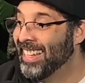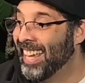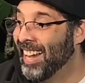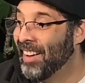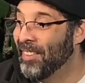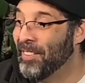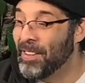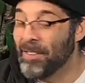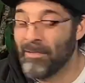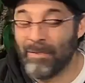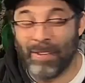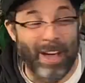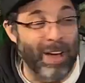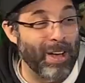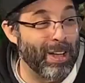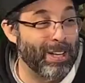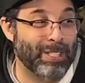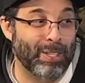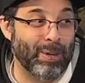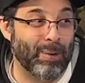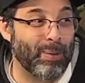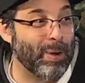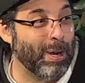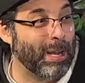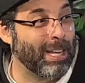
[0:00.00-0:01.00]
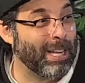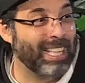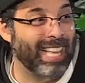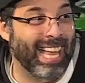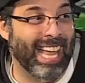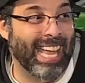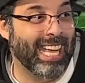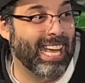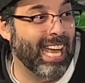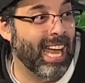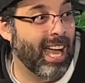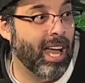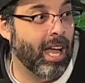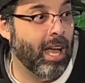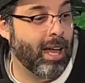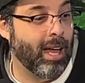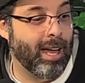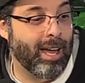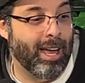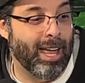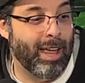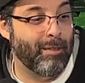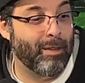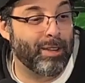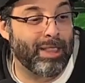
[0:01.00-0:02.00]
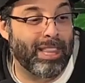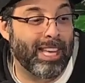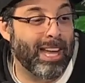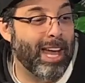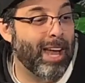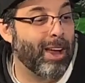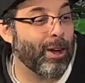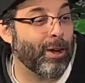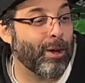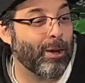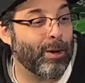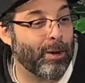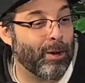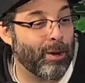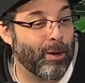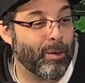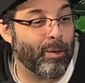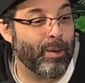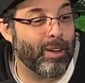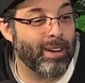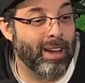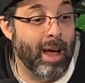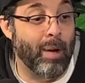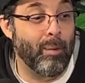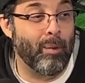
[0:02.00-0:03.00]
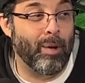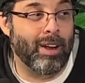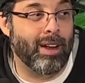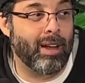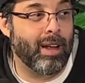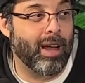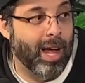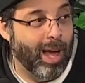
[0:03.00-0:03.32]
I still want to like everything I earn or want.